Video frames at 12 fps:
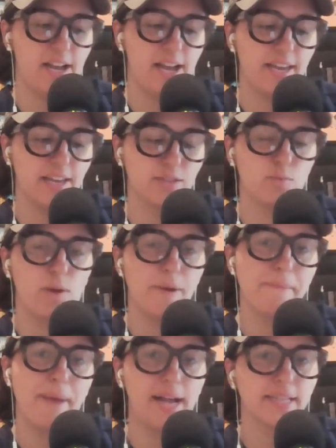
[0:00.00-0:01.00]
I guess
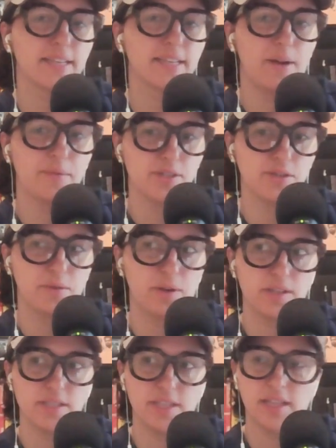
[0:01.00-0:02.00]
what mascot would you
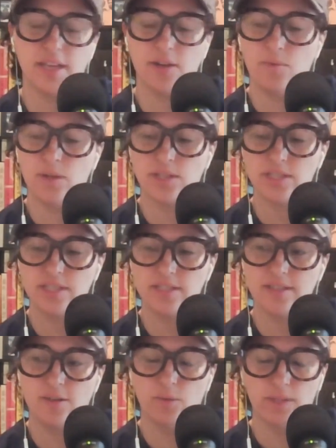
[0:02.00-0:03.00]
want to see? Like
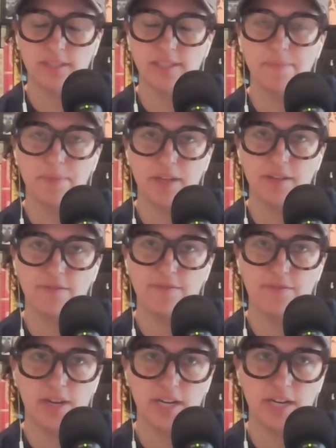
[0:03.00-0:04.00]
what's something
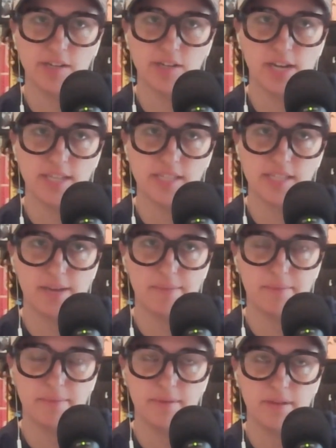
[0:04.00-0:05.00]
funny dressed
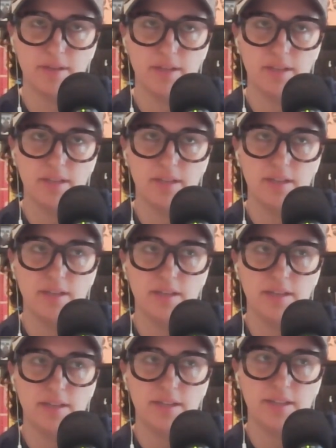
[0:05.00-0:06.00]
up?
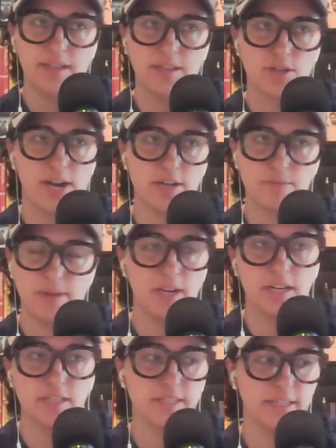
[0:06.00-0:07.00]
Like a Trash
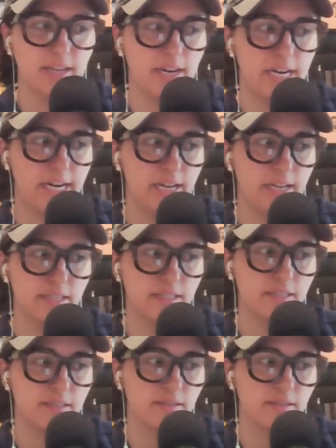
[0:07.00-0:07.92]
Panda is hilarious.